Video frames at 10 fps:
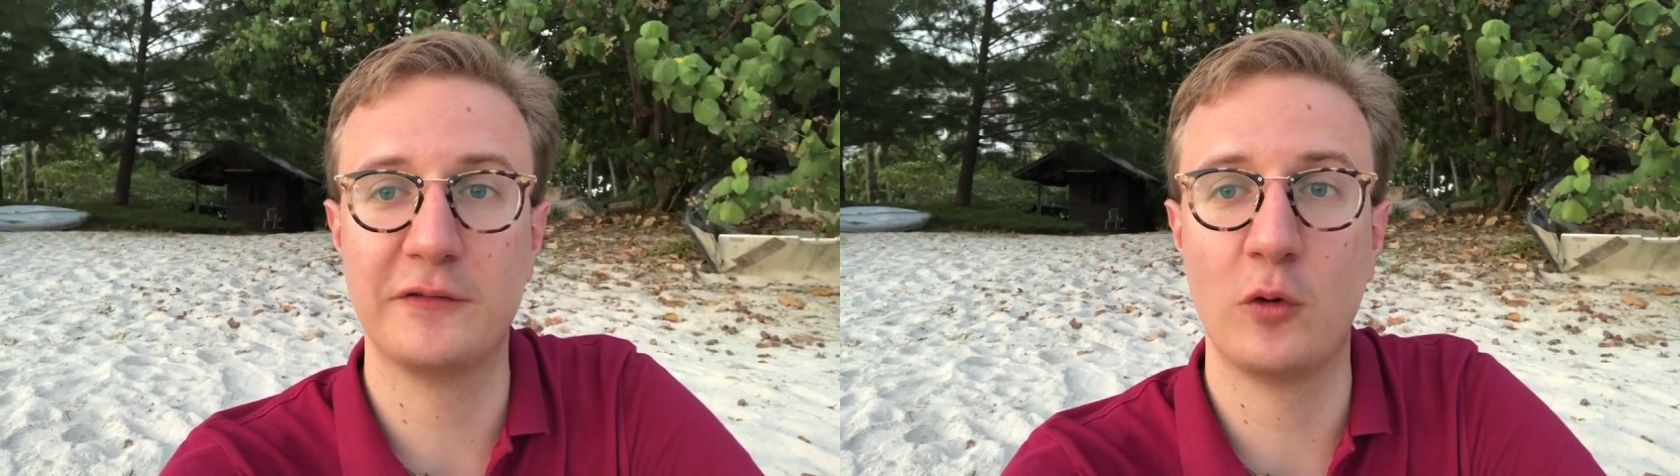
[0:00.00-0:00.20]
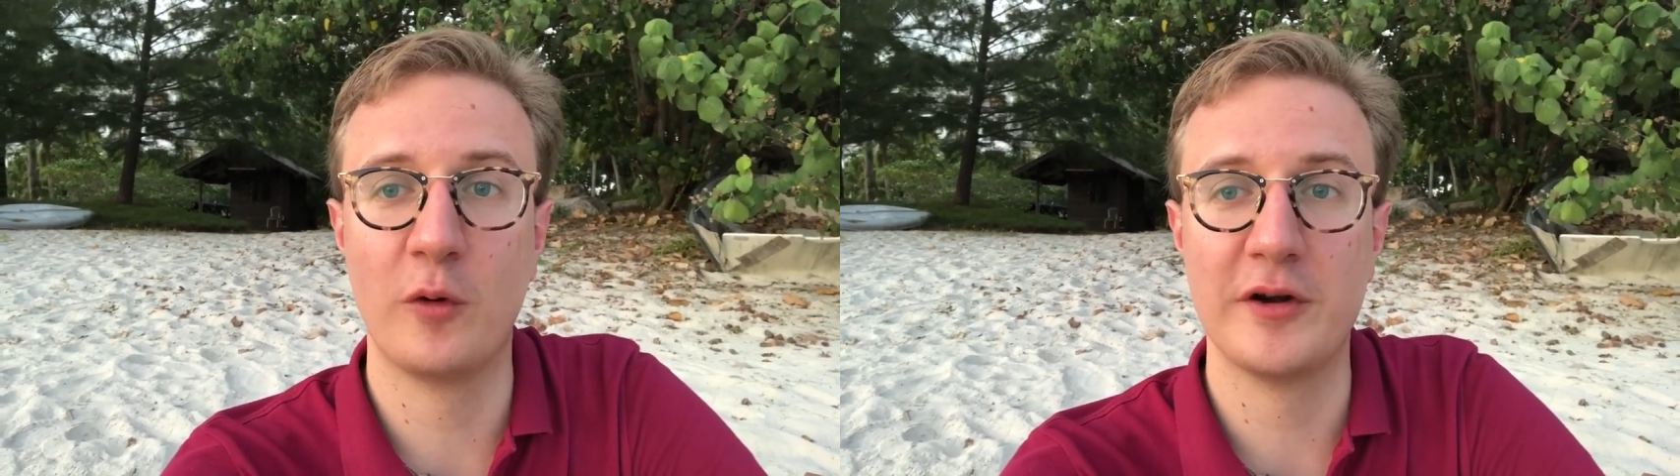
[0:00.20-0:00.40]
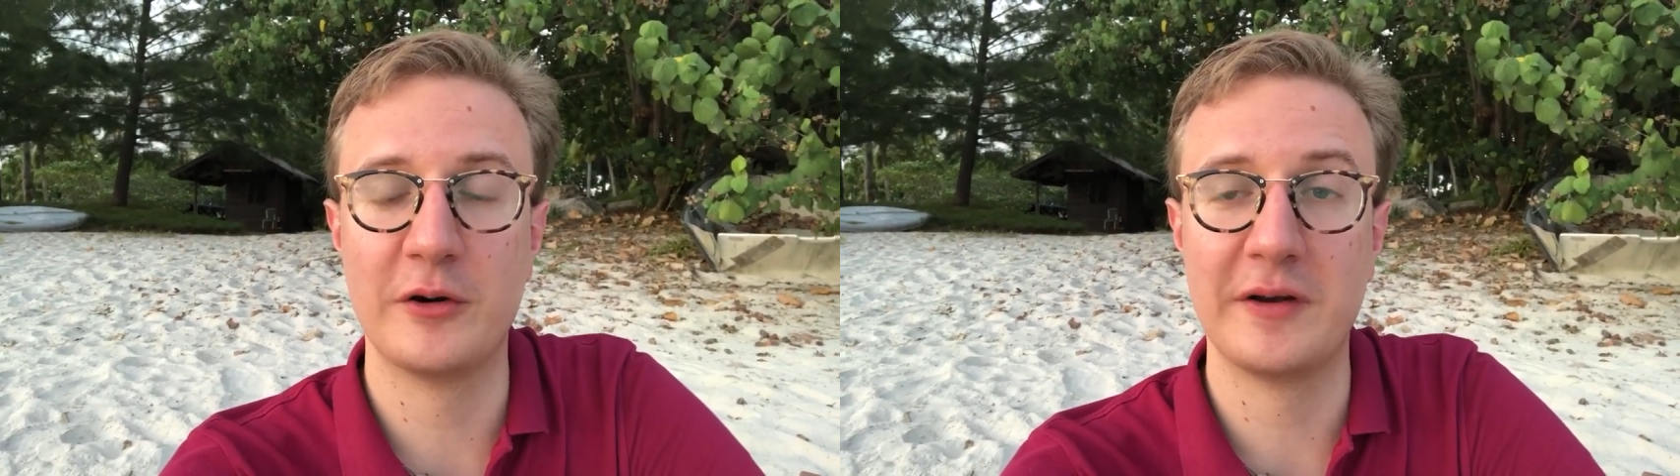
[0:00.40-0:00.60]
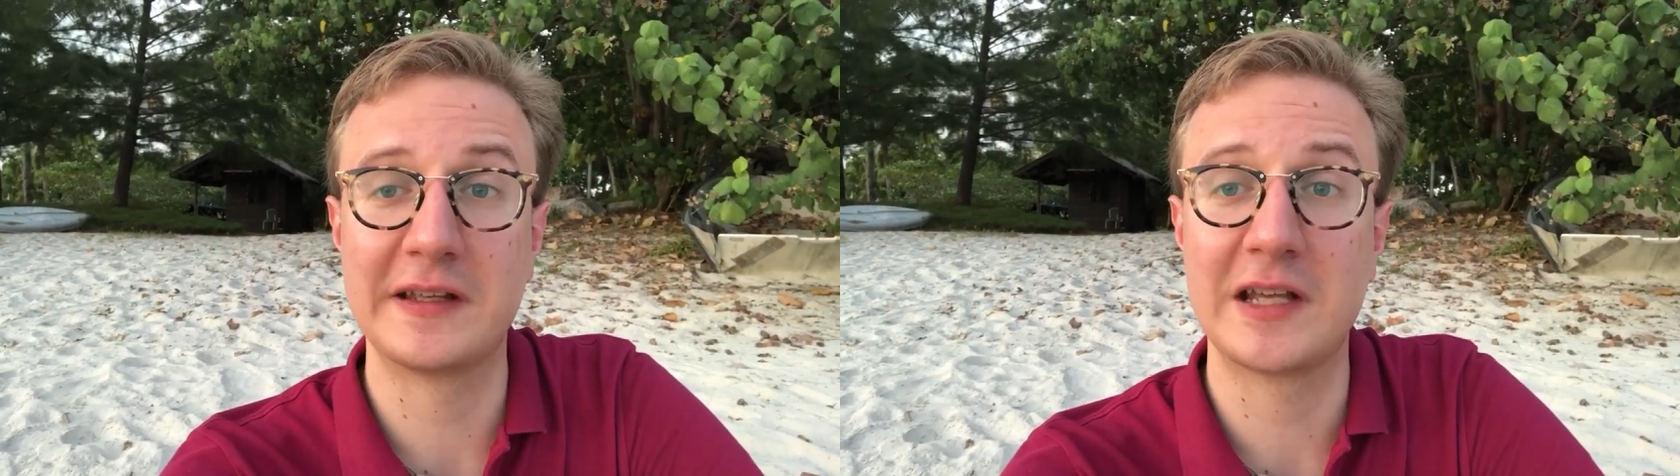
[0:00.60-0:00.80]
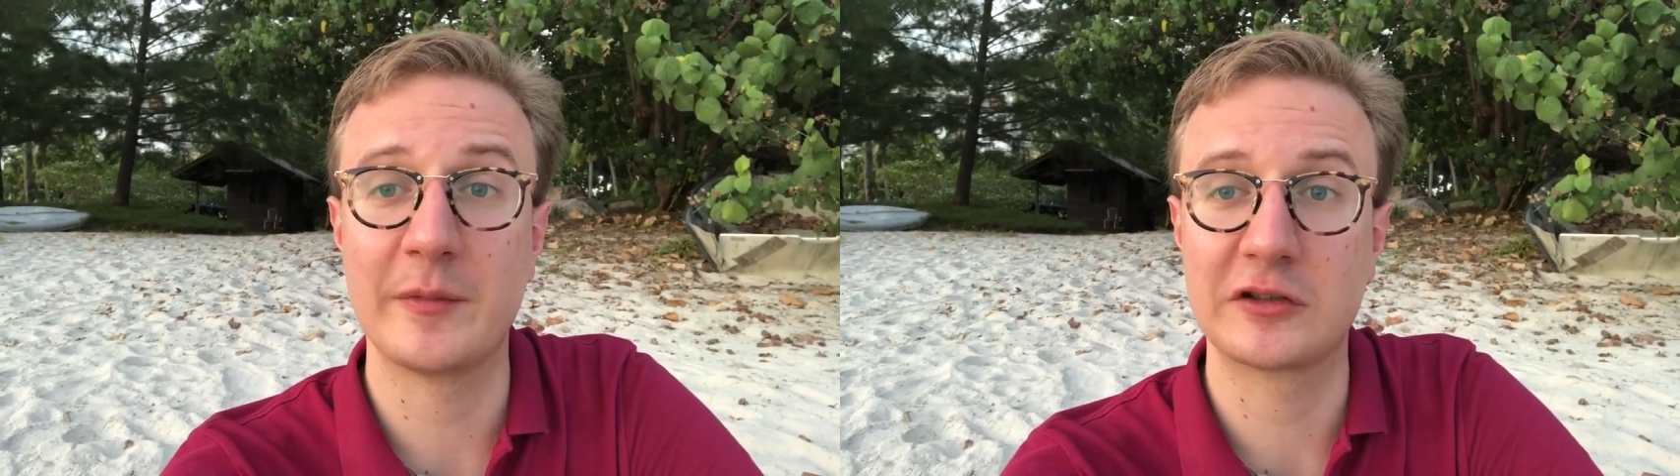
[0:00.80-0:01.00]
foreign earned
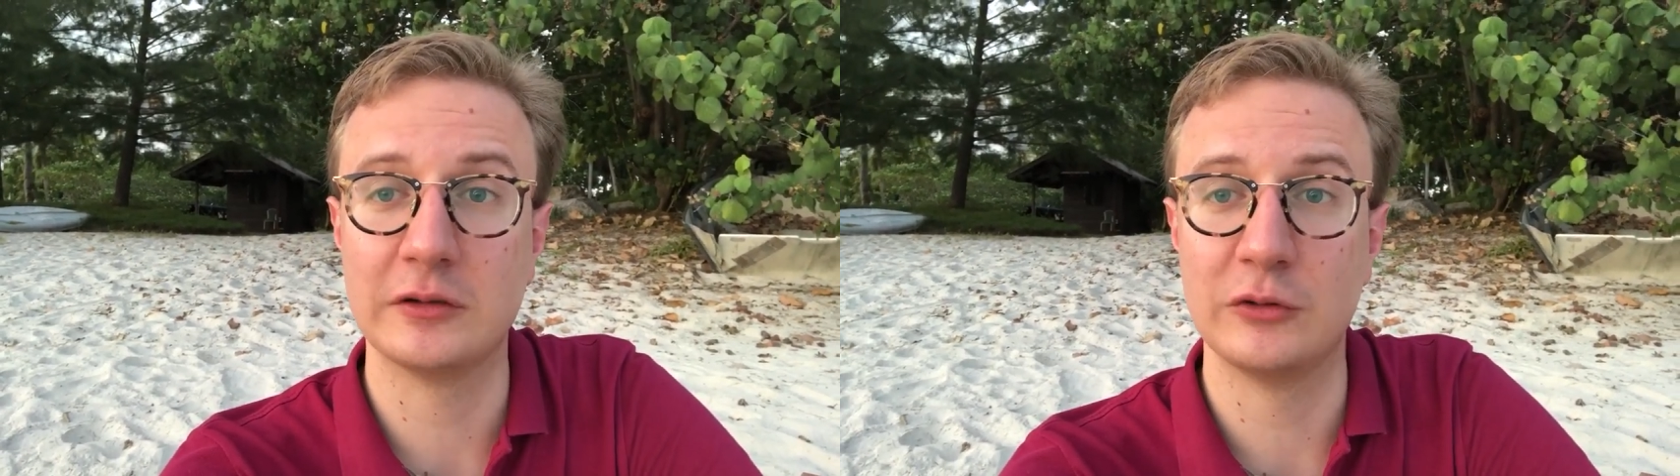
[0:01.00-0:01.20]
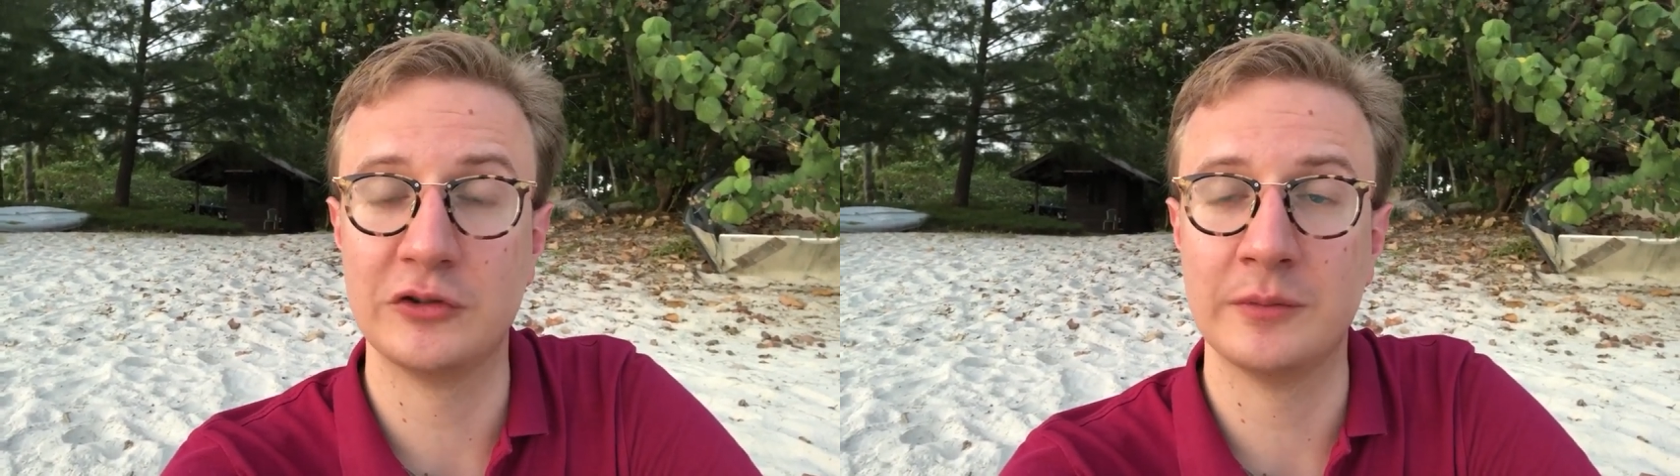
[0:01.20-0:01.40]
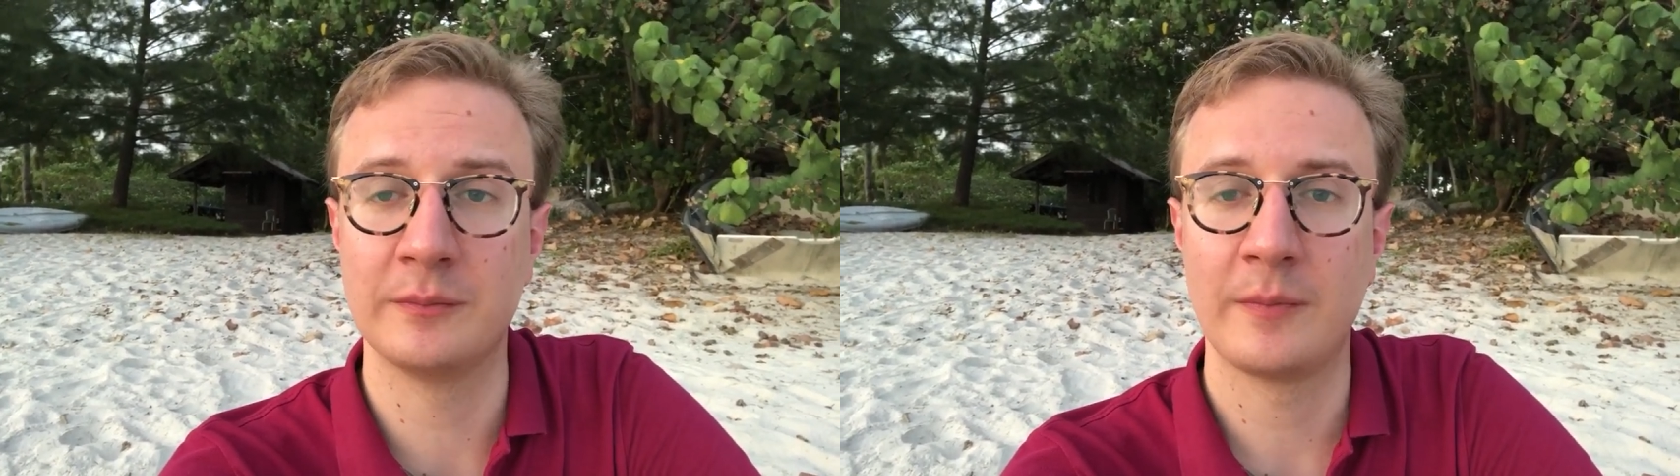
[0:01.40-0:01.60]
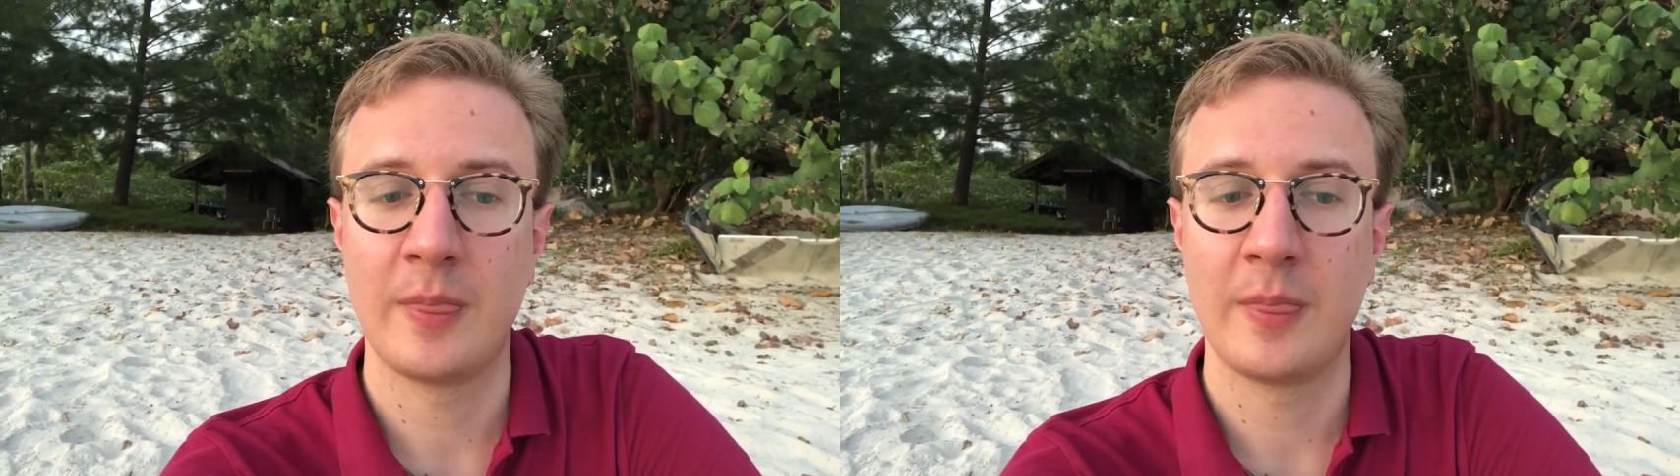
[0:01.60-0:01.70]
income exclusion